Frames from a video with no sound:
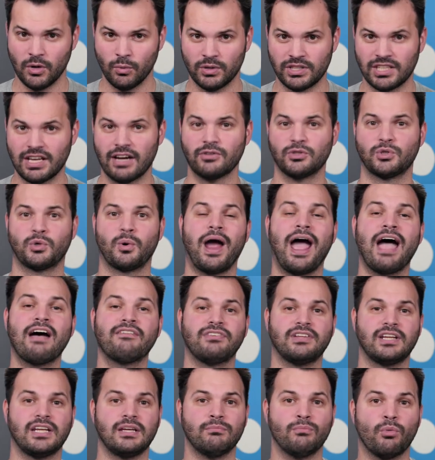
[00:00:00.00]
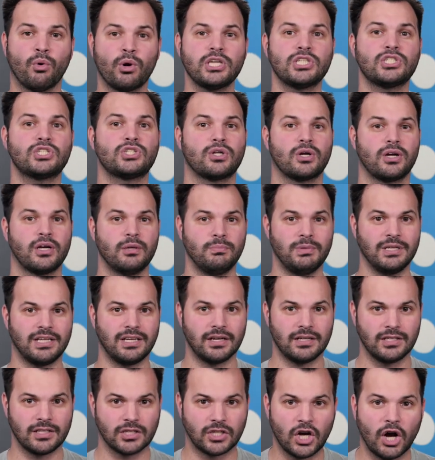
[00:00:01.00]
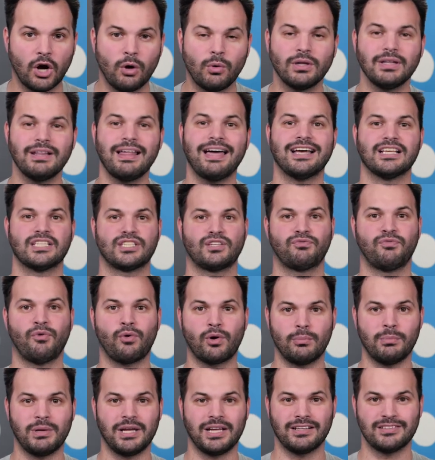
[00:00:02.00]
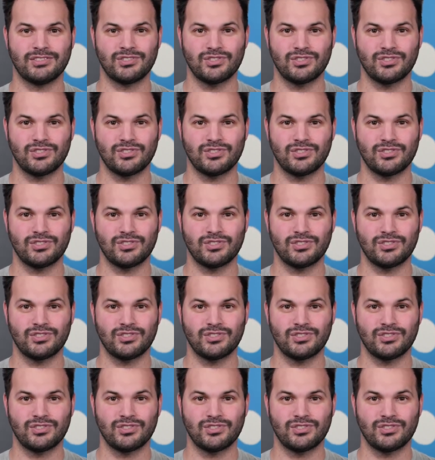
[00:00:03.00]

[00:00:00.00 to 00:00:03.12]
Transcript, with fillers: Without gravity, moisture had begun to coalesce, forming